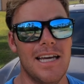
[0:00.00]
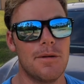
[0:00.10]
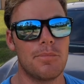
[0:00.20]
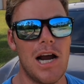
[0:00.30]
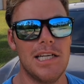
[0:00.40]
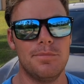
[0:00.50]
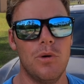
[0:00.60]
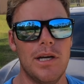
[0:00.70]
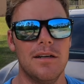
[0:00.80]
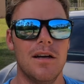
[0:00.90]
and the price
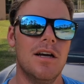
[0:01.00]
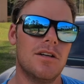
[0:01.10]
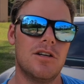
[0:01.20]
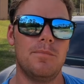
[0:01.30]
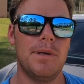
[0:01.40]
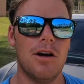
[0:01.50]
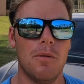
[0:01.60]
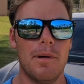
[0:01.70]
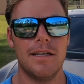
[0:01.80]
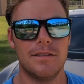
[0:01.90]
point could be all by